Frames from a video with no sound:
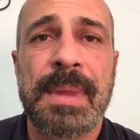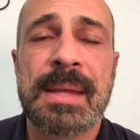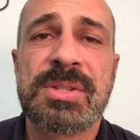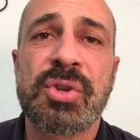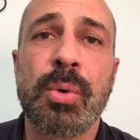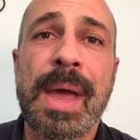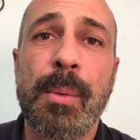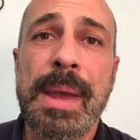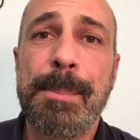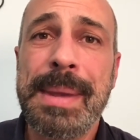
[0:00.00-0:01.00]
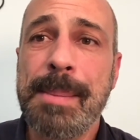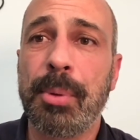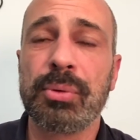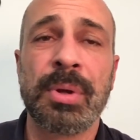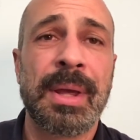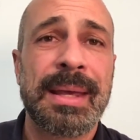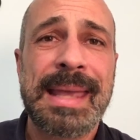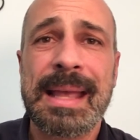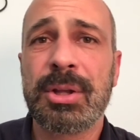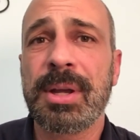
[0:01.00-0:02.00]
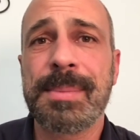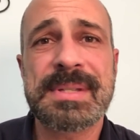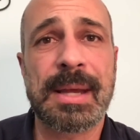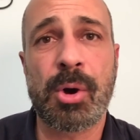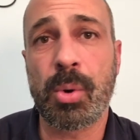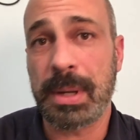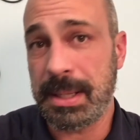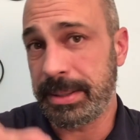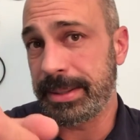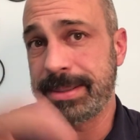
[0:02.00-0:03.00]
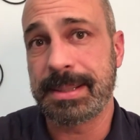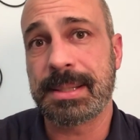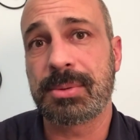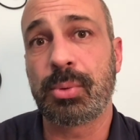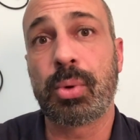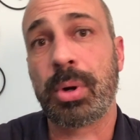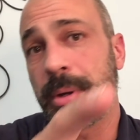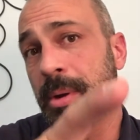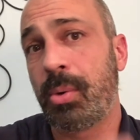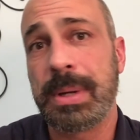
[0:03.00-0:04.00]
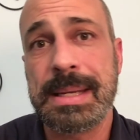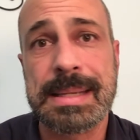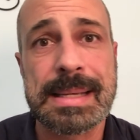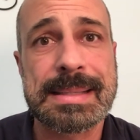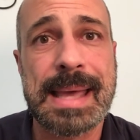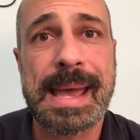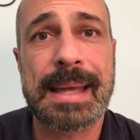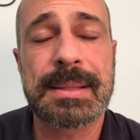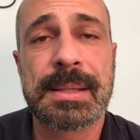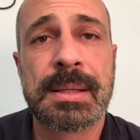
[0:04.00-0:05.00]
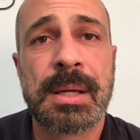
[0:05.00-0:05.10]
And so that way people can't look at me and say, oh, he does this, or oh, he does that.